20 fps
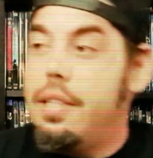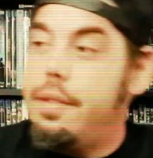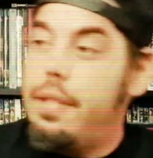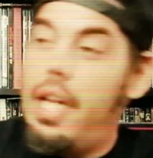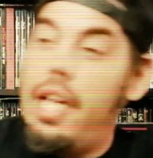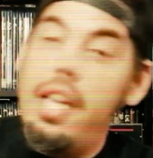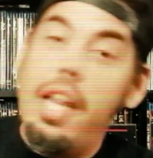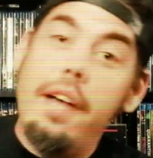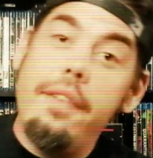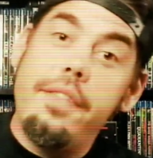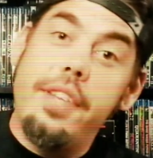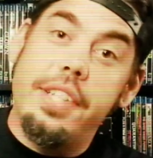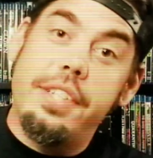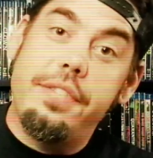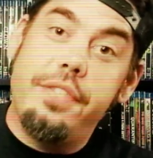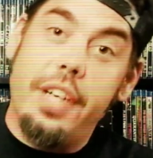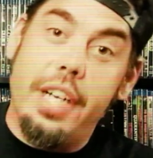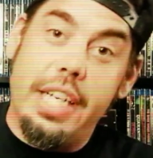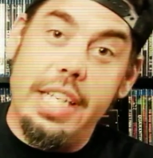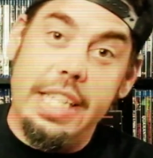I love this
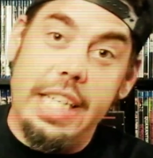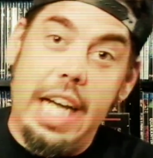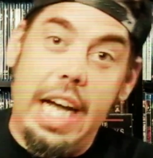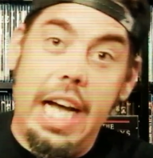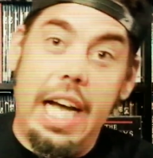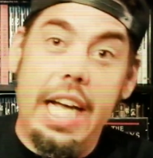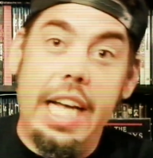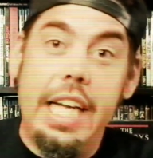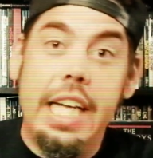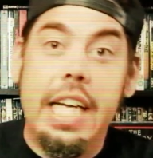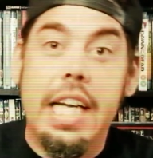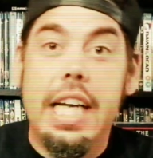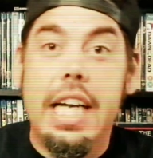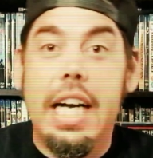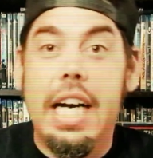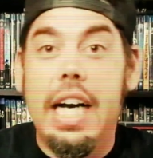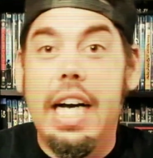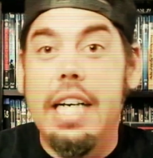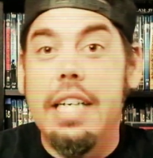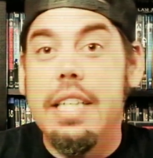fucking guy.
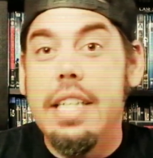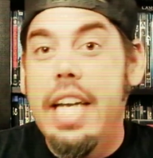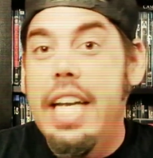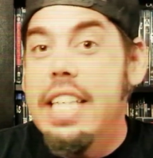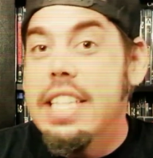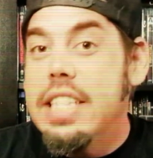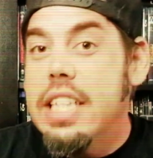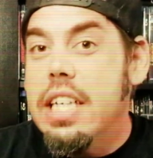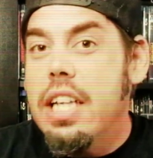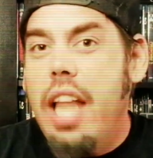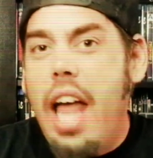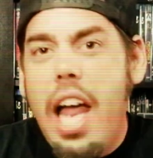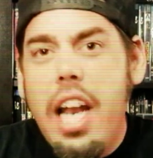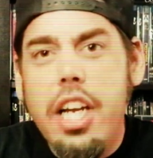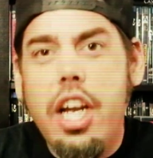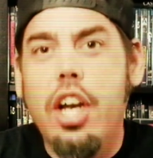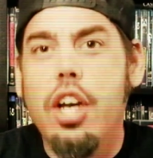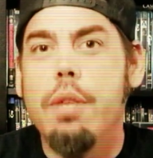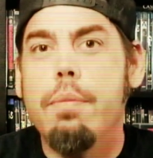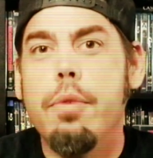He's in a lot
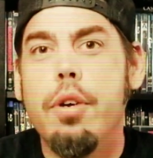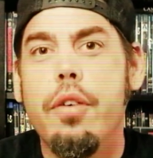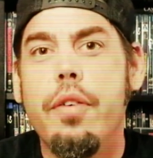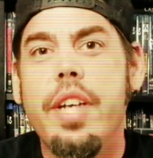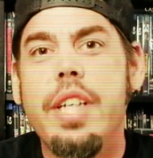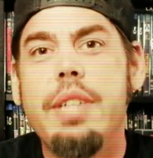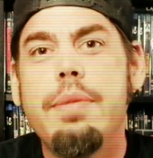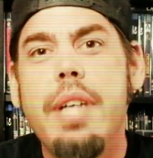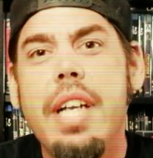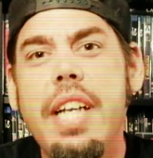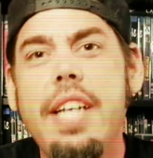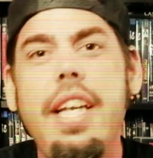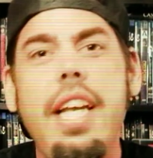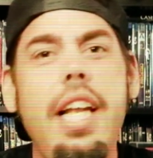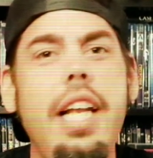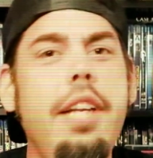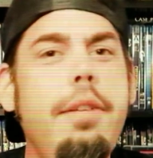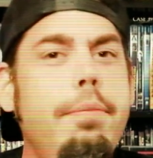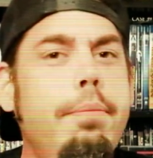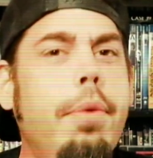of good movies, and
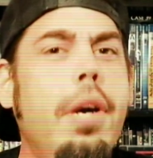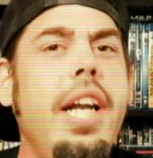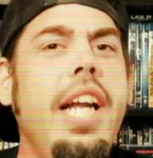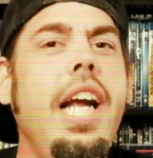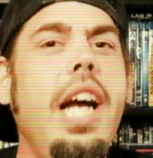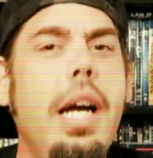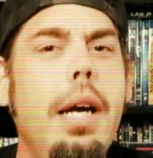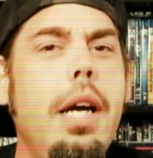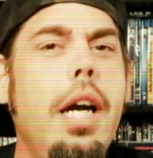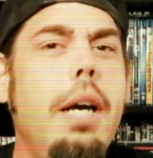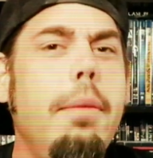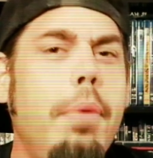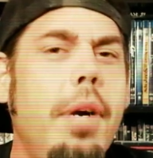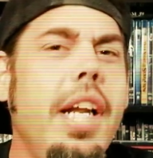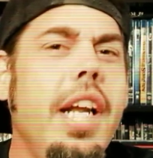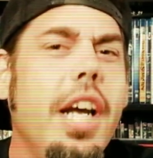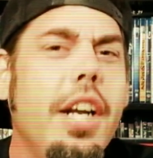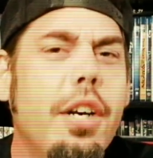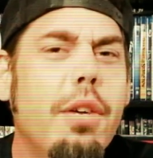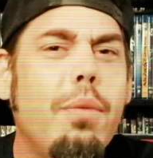he's pretty
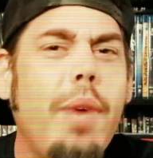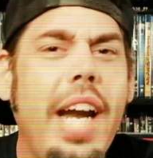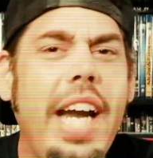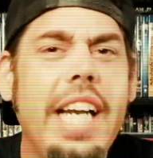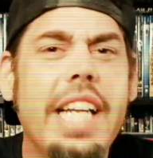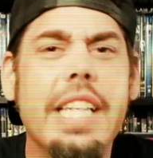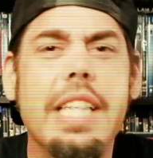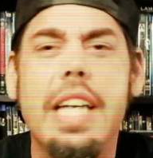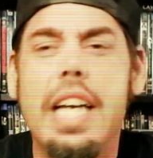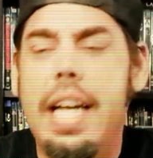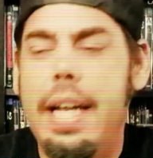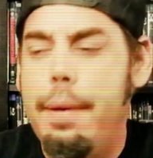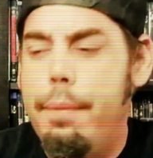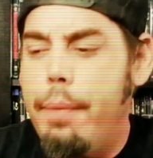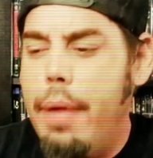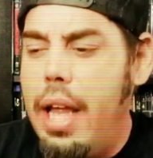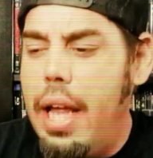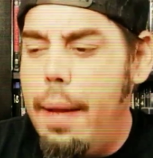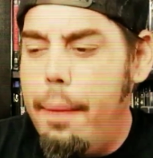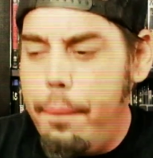underrated.
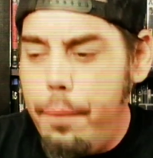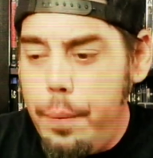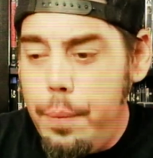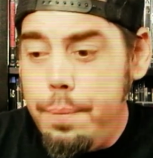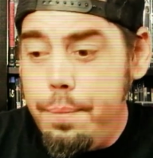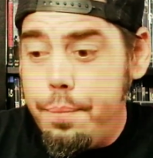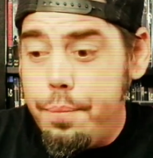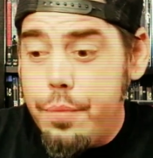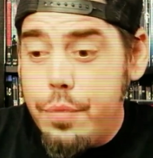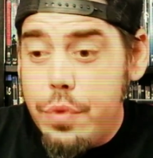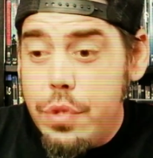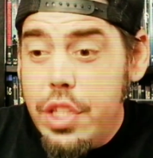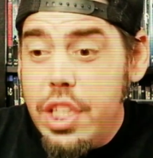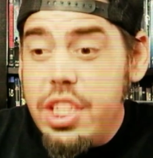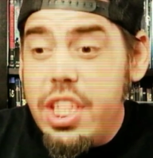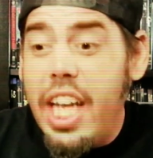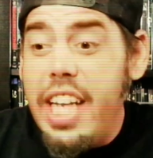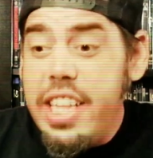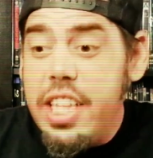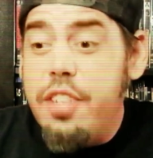And
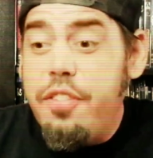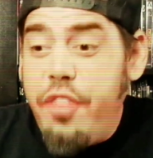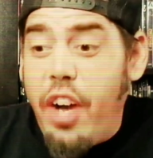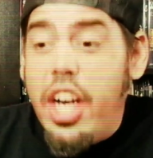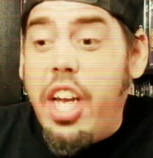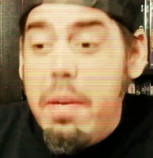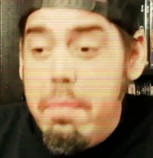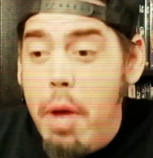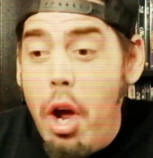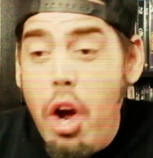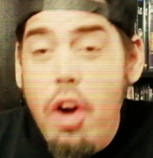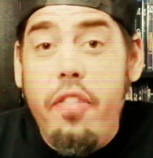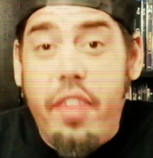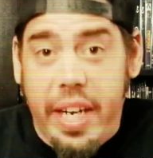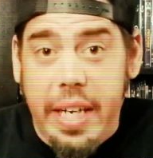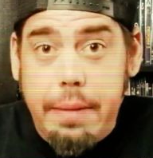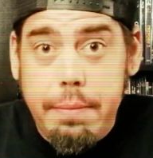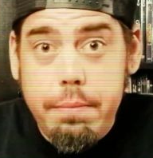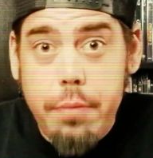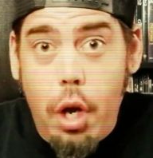just like this fucking
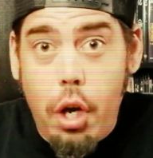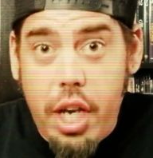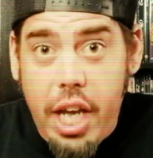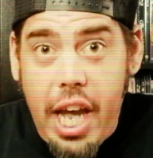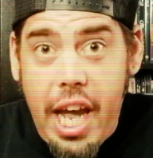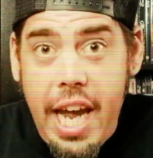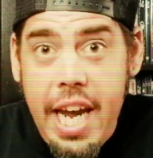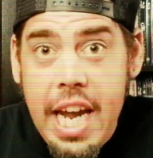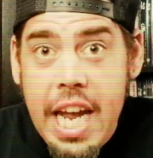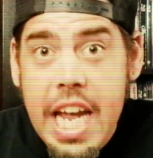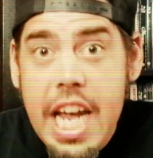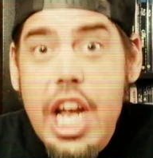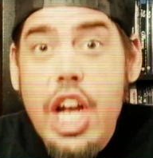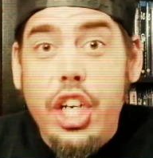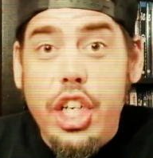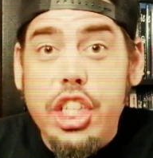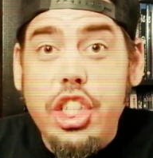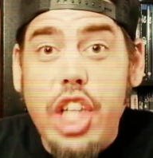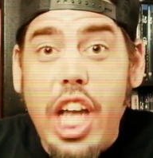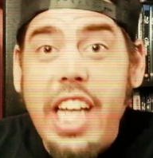movie, okay?
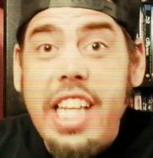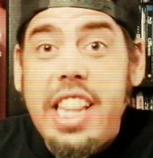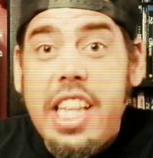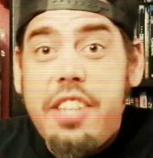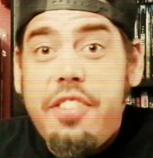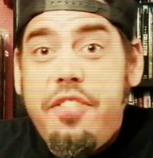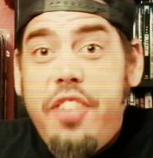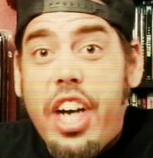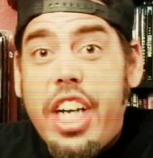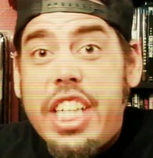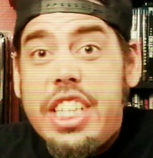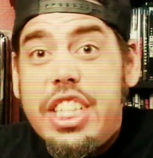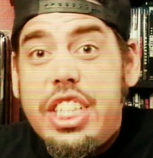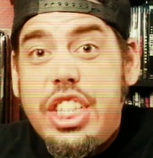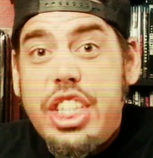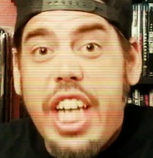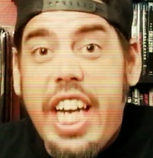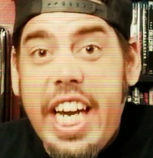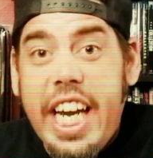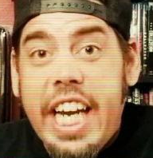Just like this fucking
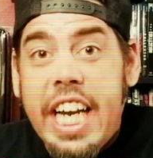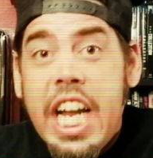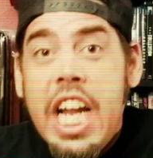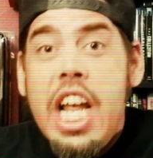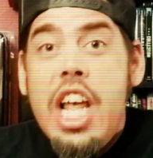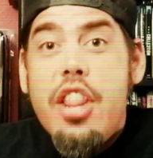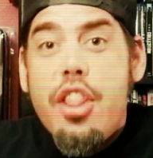scene.